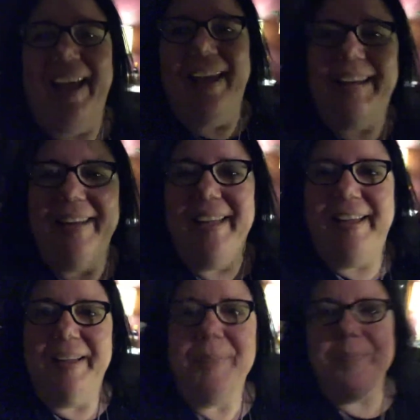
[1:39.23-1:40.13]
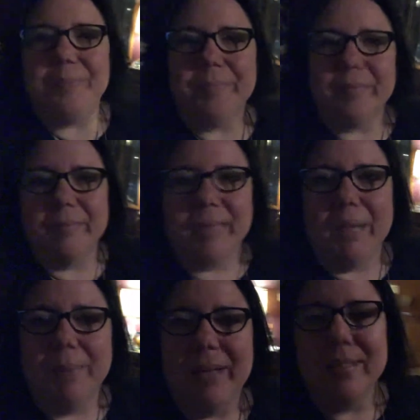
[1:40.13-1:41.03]
and uh,
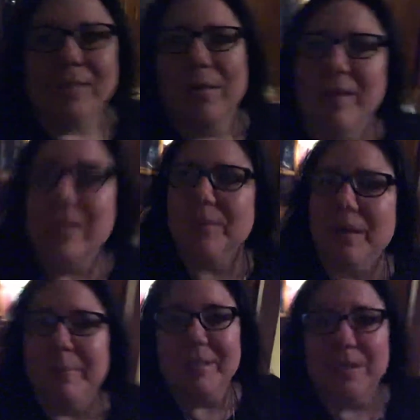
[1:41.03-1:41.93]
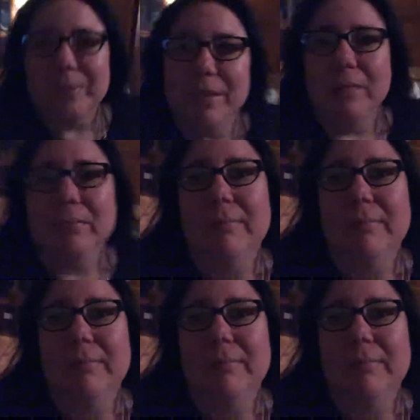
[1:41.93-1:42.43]
anyway, so that's what I've been doing.